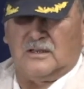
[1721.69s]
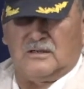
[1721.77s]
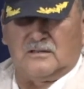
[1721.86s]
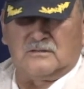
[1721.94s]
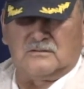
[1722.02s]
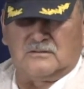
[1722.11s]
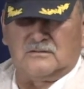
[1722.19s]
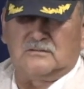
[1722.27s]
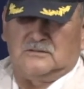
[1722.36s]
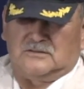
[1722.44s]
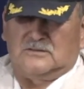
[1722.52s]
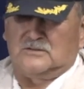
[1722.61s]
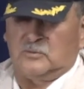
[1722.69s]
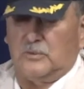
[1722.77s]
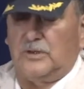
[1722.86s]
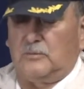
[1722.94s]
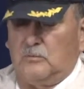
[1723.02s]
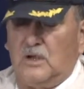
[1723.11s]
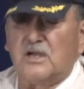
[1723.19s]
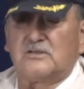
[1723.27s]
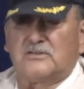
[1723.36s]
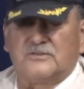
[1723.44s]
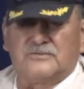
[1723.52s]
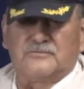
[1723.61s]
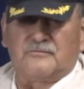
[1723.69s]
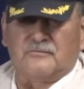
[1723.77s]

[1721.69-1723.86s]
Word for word: uh, this is the way it was.